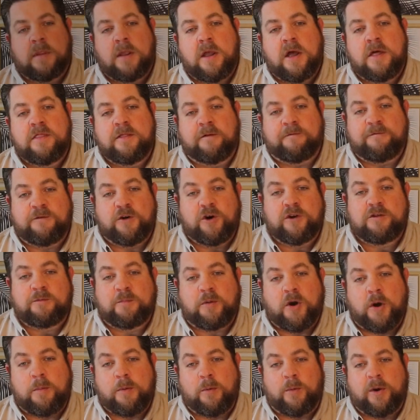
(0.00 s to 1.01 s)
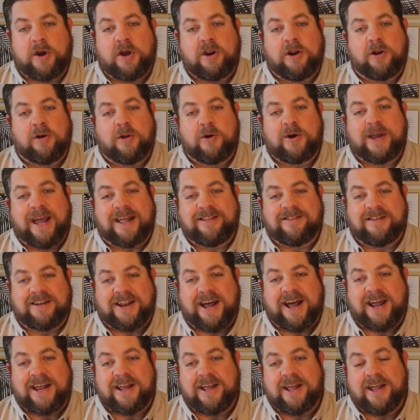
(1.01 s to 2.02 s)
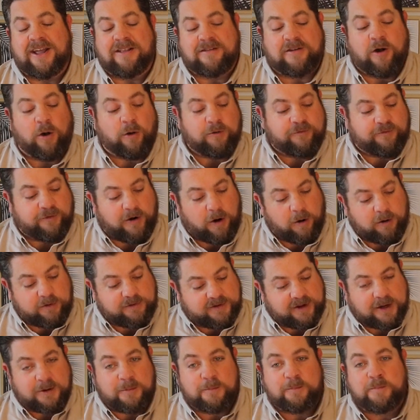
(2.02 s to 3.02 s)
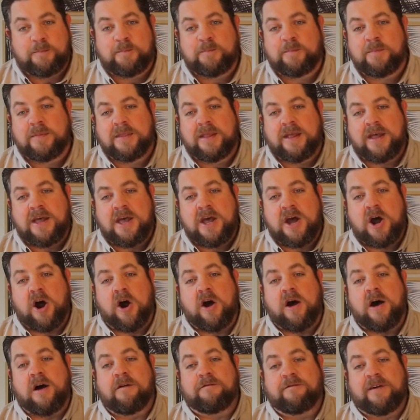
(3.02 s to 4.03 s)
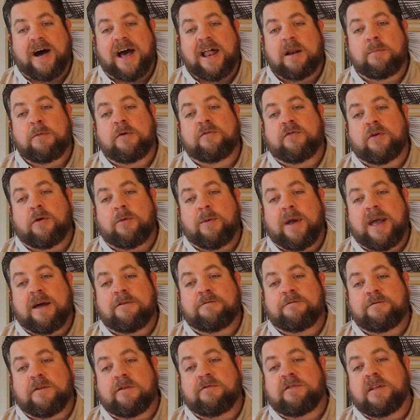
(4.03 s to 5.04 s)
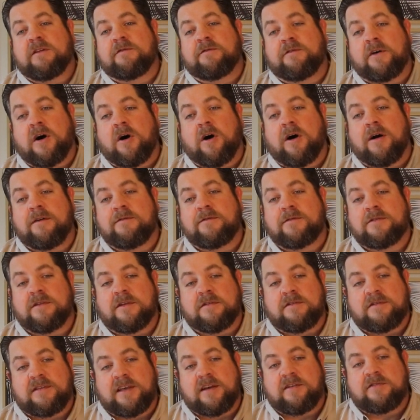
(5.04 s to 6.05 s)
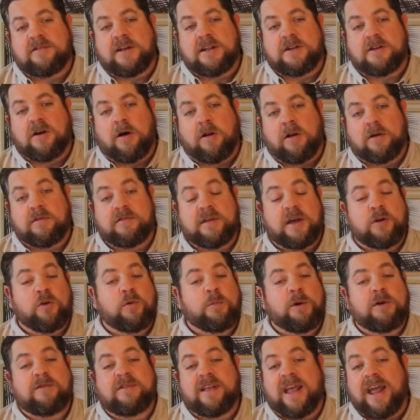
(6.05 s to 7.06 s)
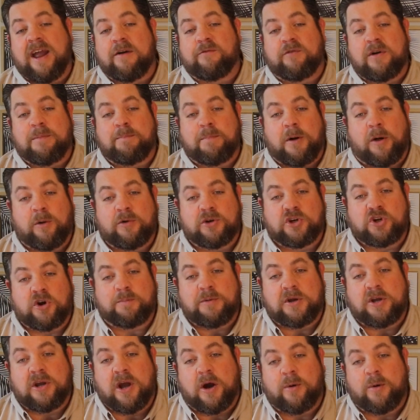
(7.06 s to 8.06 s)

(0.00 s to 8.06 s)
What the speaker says: The first bourbon we're going to look at today is Old Forester. Available for around $55 to $60 at almost every bottle shop you go